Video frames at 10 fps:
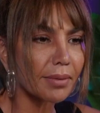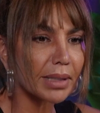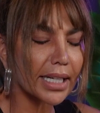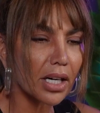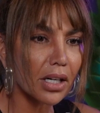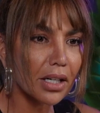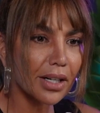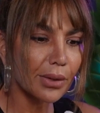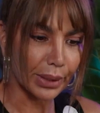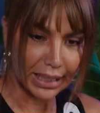like,
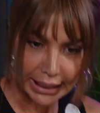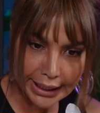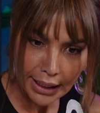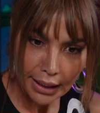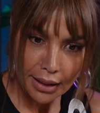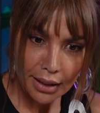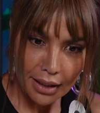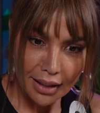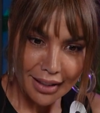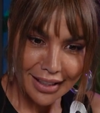really?
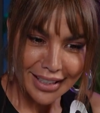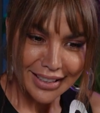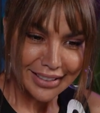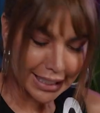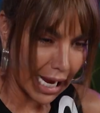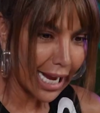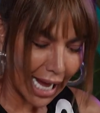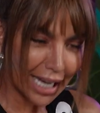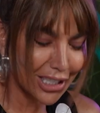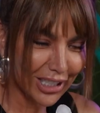Did I
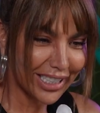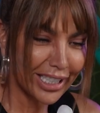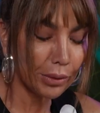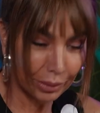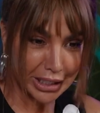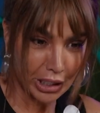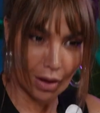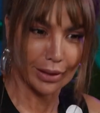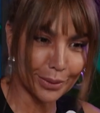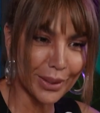actually reach
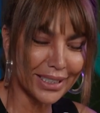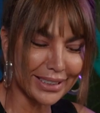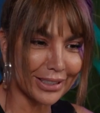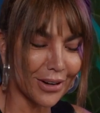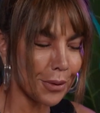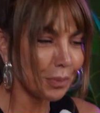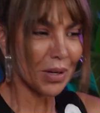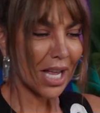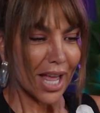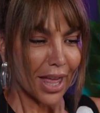Hollywood?
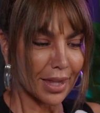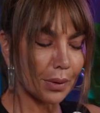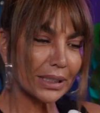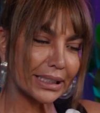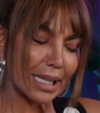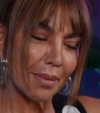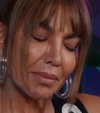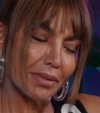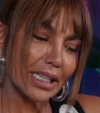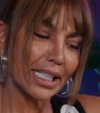There was
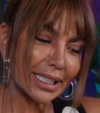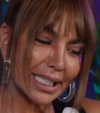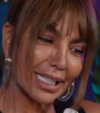some little